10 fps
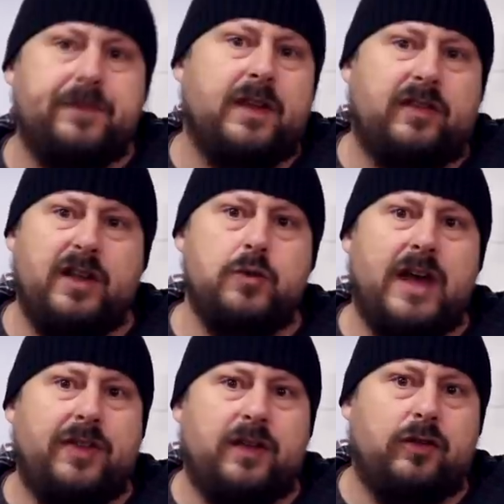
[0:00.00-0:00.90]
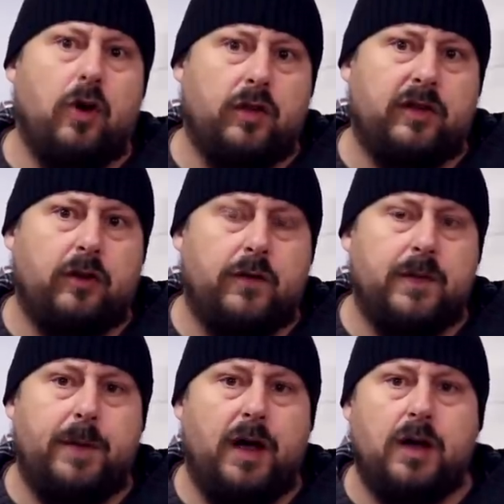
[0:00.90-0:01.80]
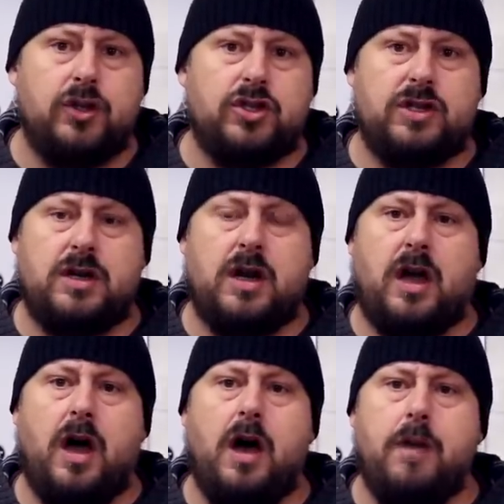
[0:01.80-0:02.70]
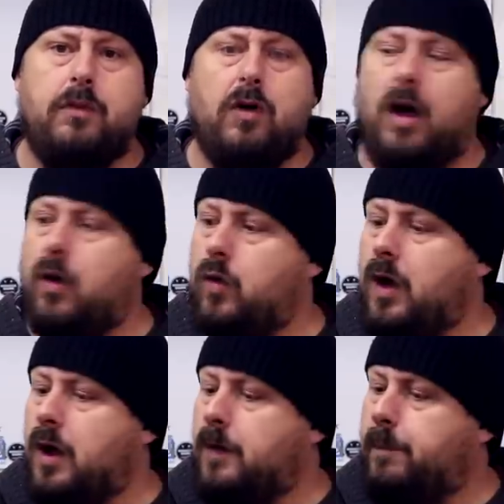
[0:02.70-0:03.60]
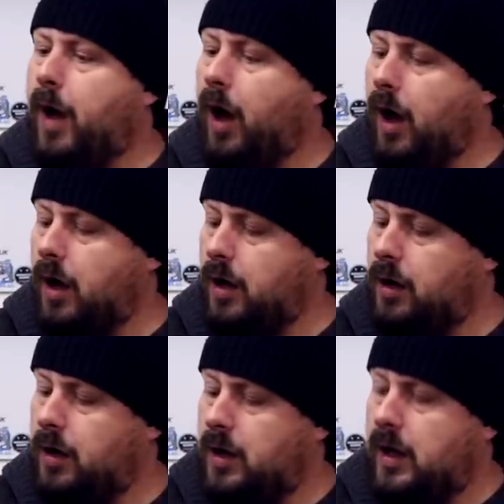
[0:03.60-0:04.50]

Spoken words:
Still nothing's knocked this off the perch. Car Pro Pearl.